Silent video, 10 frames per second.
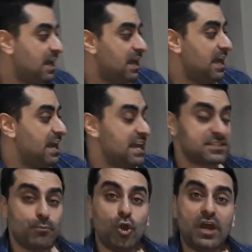has
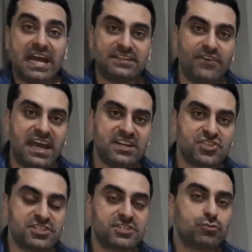more
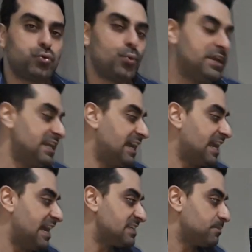advantages to win
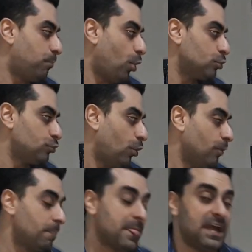against
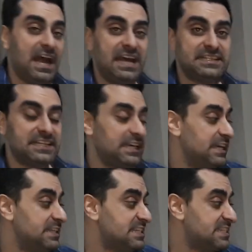Porto, and
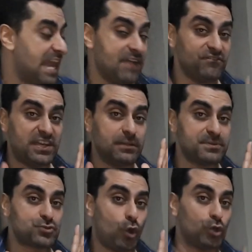this game will be
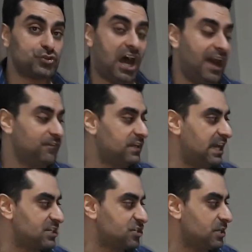so tough
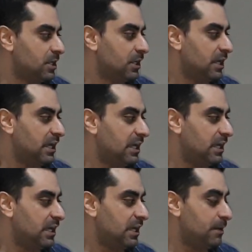clash.
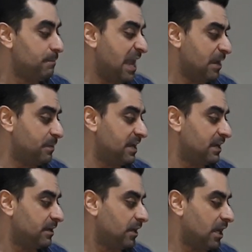
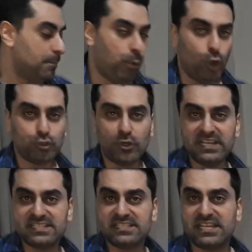Maybe Porto
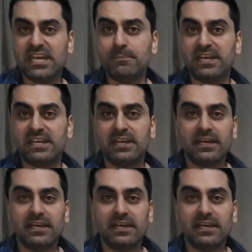is seeming